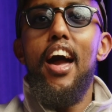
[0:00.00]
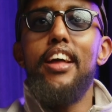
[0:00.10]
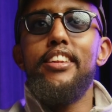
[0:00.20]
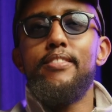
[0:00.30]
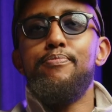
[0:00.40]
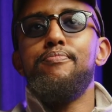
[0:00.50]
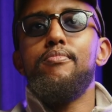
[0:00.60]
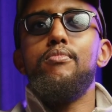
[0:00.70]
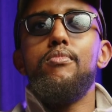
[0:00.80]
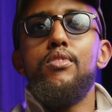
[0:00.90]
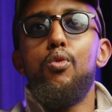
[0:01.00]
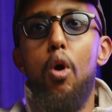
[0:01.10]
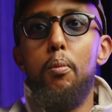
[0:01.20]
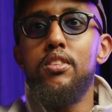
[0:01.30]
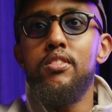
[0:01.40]
And the
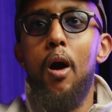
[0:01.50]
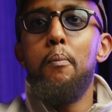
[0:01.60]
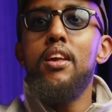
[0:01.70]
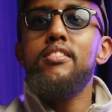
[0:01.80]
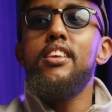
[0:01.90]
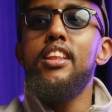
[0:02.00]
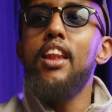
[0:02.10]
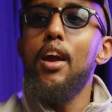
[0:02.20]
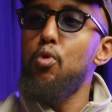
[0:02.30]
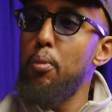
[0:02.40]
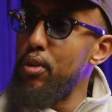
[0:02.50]
robbers are basically like Robin